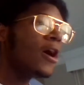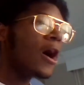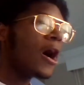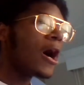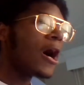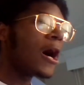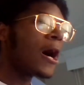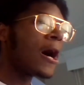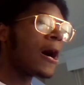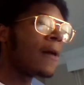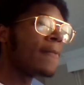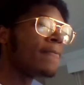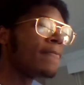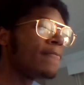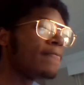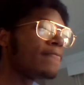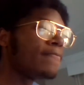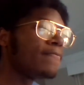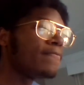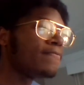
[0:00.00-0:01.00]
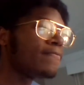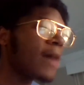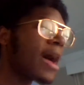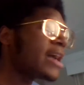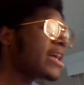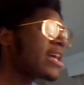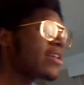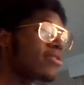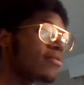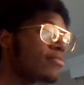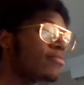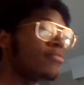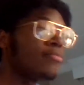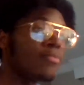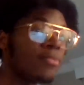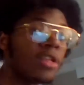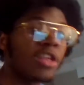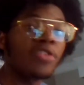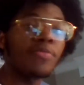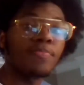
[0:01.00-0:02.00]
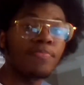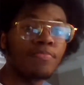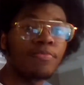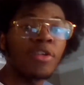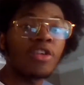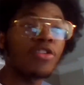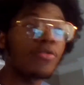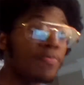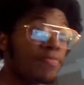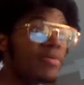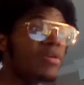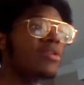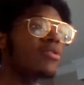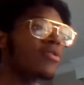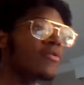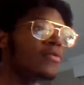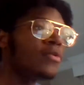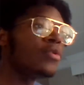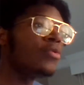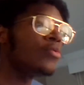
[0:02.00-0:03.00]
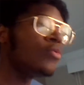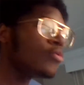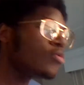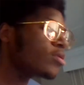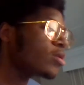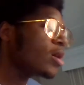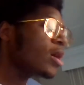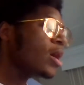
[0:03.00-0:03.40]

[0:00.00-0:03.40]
I guess, this piece of news,